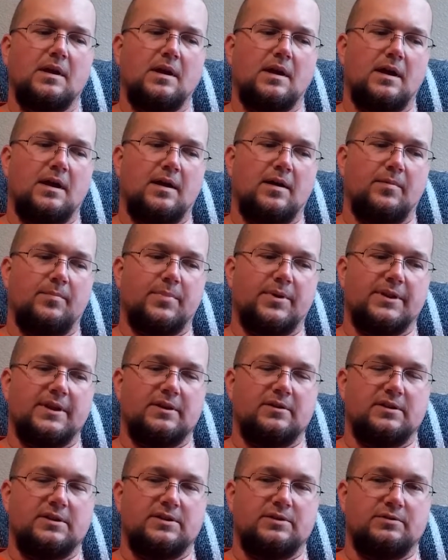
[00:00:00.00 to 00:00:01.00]
but they
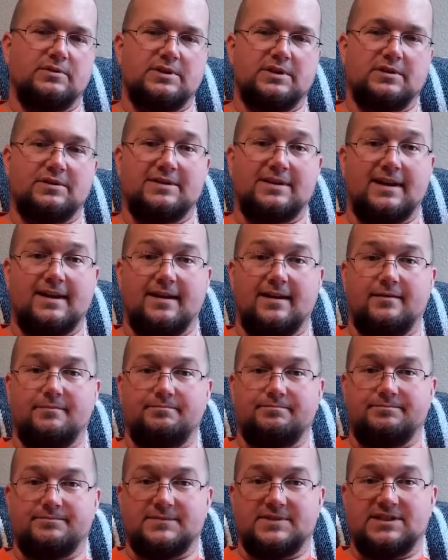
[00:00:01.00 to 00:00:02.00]
only do it till 10 a.m.,
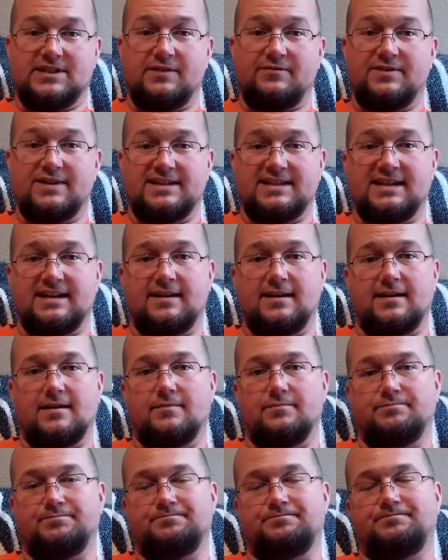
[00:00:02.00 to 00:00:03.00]
7 to 10
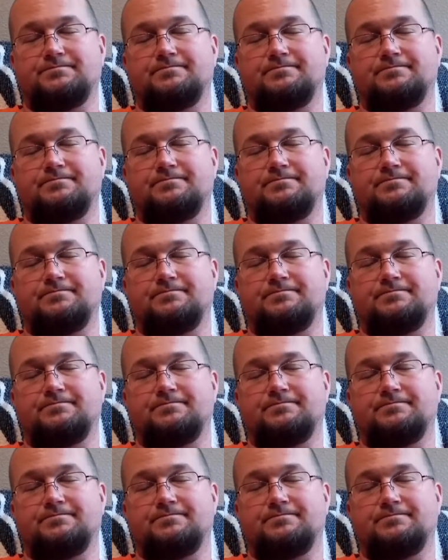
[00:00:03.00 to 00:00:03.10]
a.m.